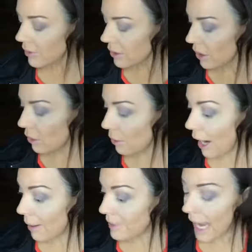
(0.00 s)
So
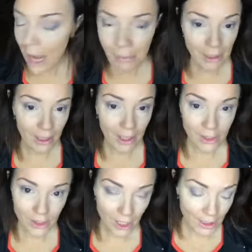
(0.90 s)
I was happy that I
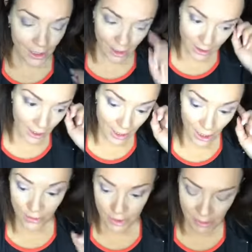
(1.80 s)
just had to get, I got
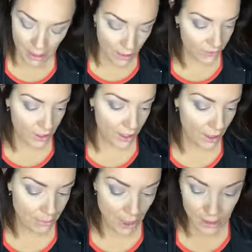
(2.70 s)
all this makeup for
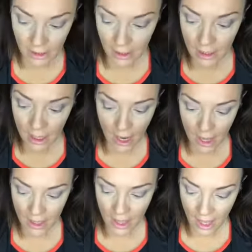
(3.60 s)
99 bucks
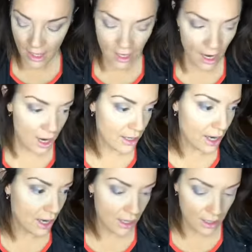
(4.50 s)
and then I
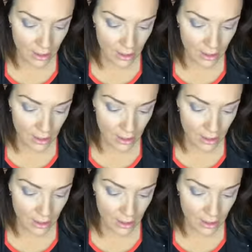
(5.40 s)
got